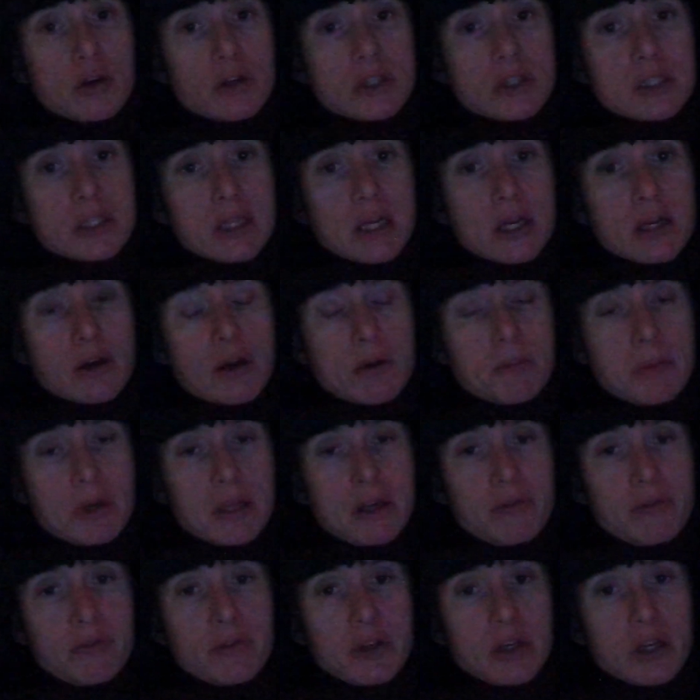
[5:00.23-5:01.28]
later, I made a
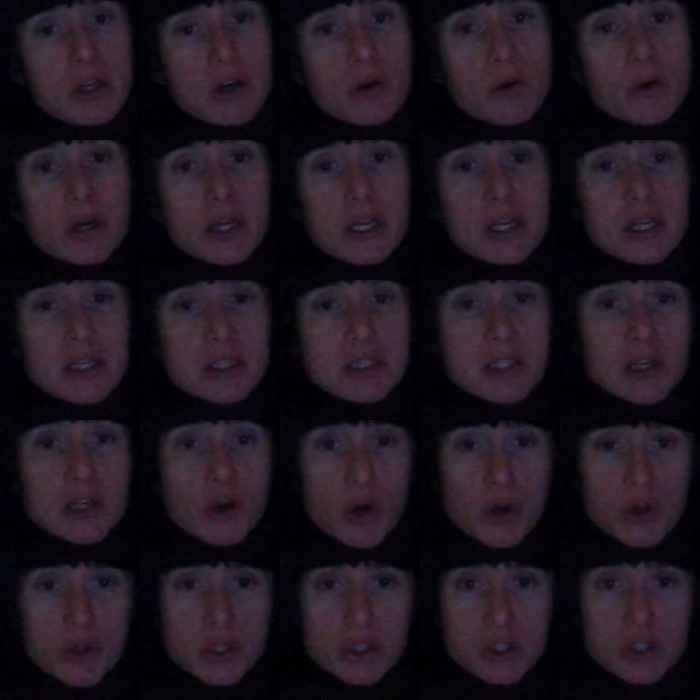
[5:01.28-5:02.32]
video, and it's here
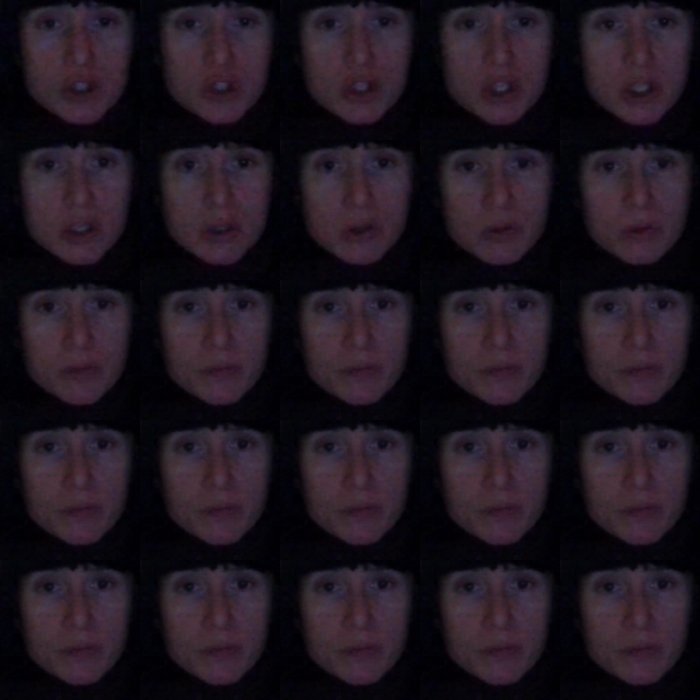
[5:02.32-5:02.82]
on this channel.